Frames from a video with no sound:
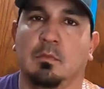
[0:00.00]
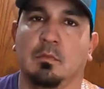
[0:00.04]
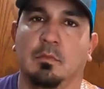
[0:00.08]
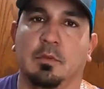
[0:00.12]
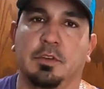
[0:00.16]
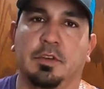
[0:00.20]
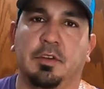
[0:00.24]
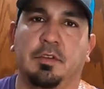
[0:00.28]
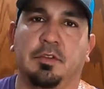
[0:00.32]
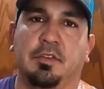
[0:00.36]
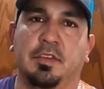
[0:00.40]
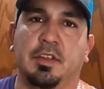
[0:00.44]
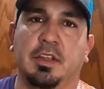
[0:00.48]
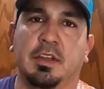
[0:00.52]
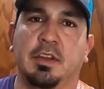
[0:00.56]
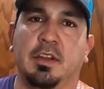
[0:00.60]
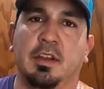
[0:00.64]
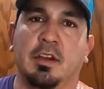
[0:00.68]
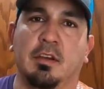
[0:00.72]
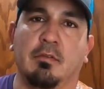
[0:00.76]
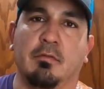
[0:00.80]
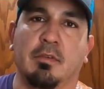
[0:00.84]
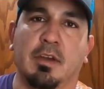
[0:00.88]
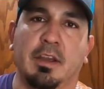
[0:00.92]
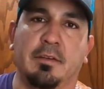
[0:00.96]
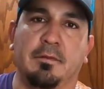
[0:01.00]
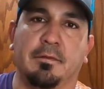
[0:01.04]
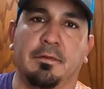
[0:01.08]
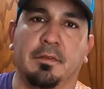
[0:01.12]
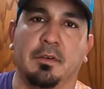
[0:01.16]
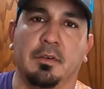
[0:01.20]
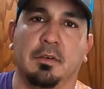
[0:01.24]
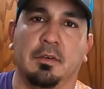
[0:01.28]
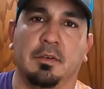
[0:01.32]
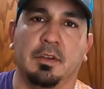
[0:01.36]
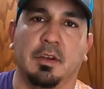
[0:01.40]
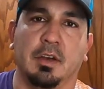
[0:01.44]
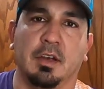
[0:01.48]
When you're sitting here waiting
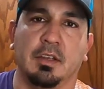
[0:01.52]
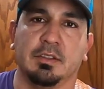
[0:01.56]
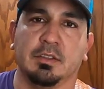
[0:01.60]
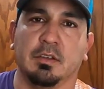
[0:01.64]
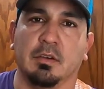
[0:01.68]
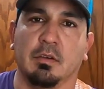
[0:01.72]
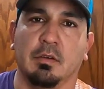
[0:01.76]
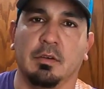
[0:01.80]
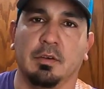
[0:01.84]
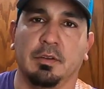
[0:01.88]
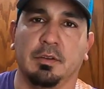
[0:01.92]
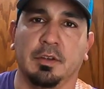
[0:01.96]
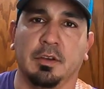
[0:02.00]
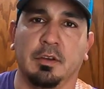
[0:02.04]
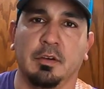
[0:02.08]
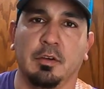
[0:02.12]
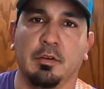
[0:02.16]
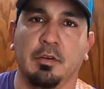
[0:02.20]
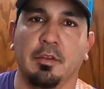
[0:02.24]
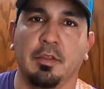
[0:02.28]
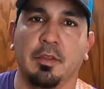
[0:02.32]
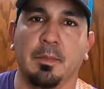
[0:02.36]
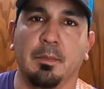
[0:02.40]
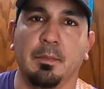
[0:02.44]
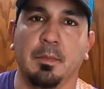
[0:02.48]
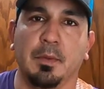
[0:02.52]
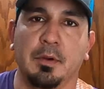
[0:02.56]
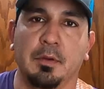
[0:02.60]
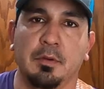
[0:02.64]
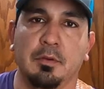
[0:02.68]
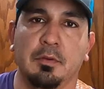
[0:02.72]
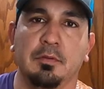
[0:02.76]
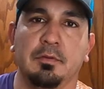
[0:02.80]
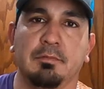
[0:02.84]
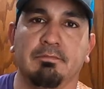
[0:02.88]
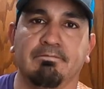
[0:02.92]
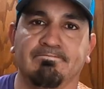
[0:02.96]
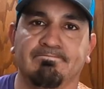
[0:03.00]
for Dogecoin to go to the
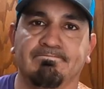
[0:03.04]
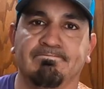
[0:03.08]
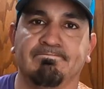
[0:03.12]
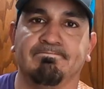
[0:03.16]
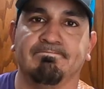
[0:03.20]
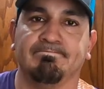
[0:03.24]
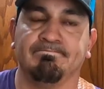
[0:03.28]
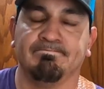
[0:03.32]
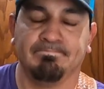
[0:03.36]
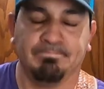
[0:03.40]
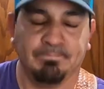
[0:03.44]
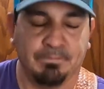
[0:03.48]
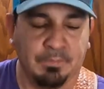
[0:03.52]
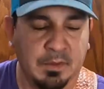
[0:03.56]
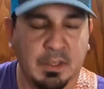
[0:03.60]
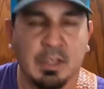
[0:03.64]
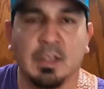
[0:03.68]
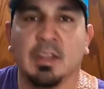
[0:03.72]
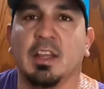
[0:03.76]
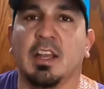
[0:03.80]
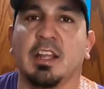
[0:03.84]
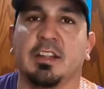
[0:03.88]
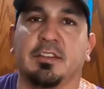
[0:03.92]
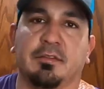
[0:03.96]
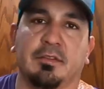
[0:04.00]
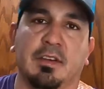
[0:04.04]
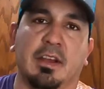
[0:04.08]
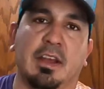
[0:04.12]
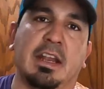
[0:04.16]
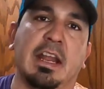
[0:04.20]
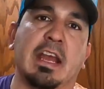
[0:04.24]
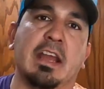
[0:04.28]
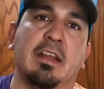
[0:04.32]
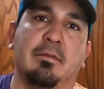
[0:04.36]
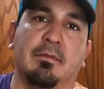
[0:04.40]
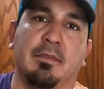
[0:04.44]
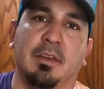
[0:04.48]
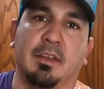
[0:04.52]
moon, that's right,
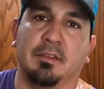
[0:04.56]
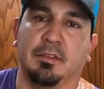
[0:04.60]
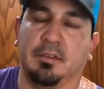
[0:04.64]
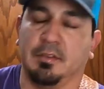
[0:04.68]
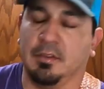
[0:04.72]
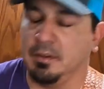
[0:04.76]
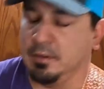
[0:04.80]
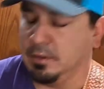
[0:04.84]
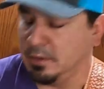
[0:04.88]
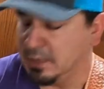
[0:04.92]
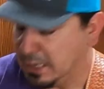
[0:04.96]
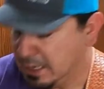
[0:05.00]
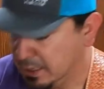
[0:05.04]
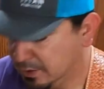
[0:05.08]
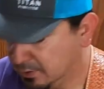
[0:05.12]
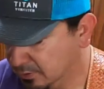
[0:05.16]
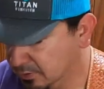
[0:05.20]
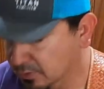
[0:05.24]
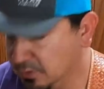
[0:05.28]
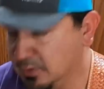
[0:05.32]
I invested in that.